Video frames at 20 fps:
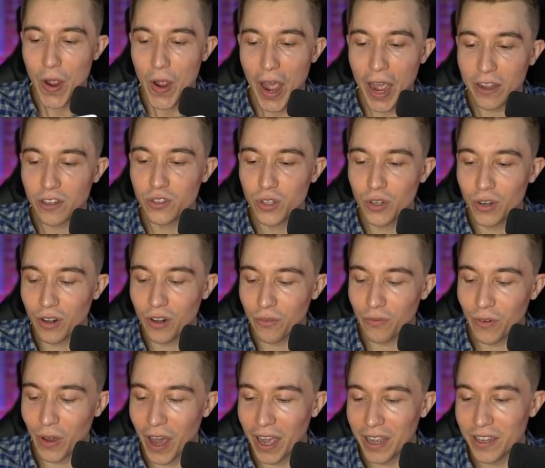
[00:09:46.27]
I should
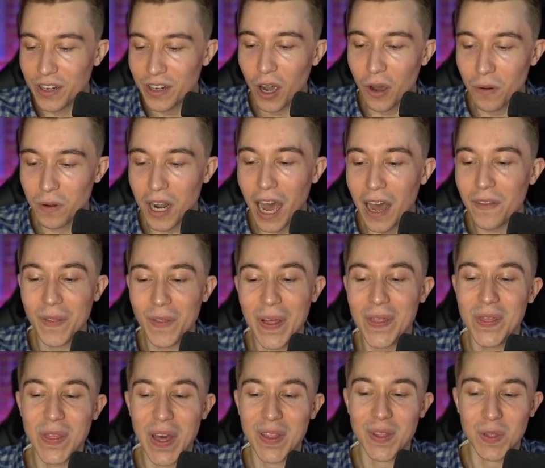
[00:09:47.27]
have, you know, not
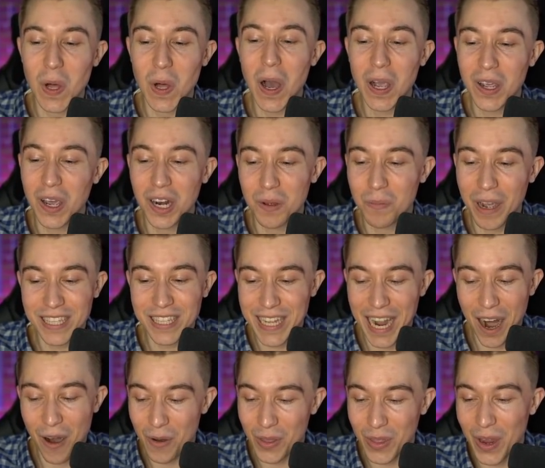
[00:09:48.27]
let that lock onto my
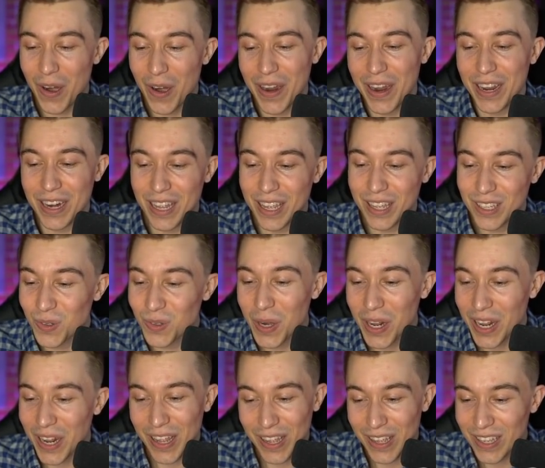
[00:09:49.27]
tower there. It is what
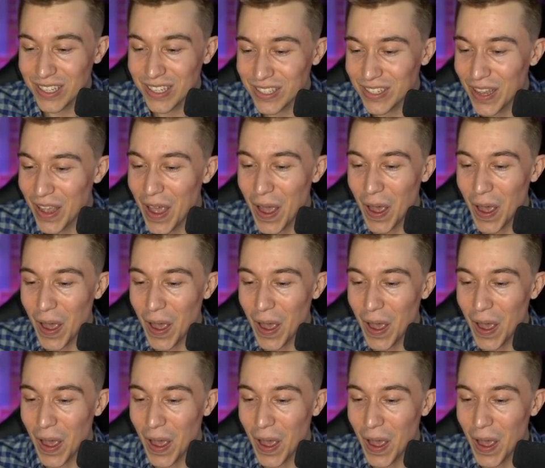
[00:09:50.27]
it is.